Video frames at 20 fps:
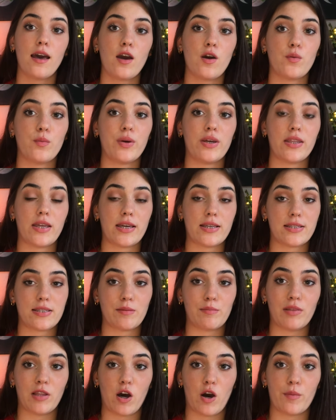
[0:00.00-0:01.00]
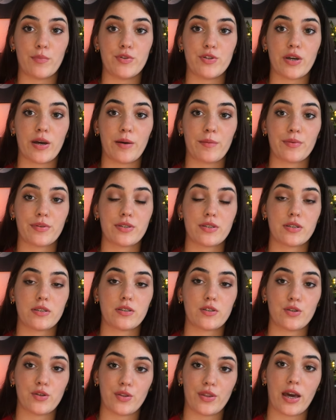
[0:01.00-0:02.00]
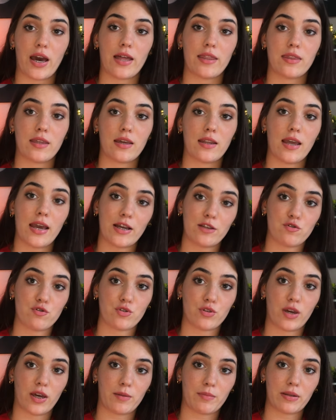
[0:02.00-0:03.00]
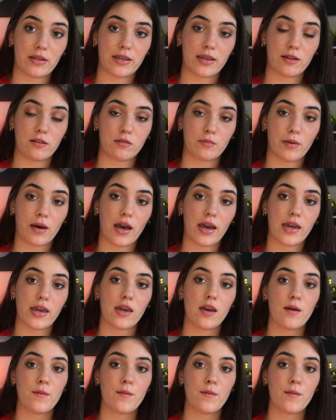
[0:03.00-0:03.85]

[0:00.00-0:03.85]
with a similar object to that that Andrew had been killed by.